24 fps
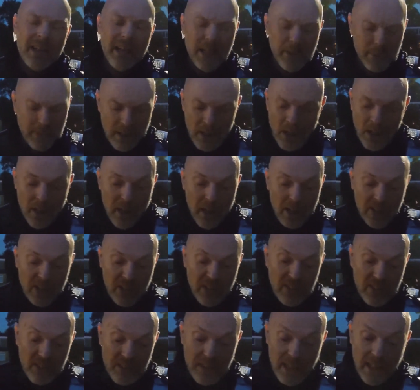Anyway, I would do
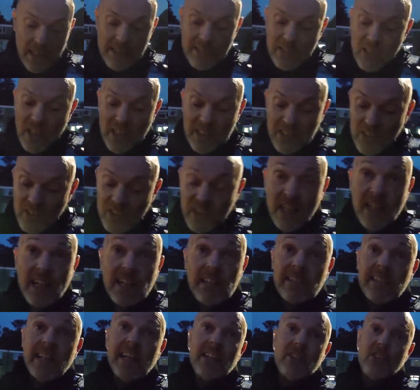it on Wi-Fi, wouldn't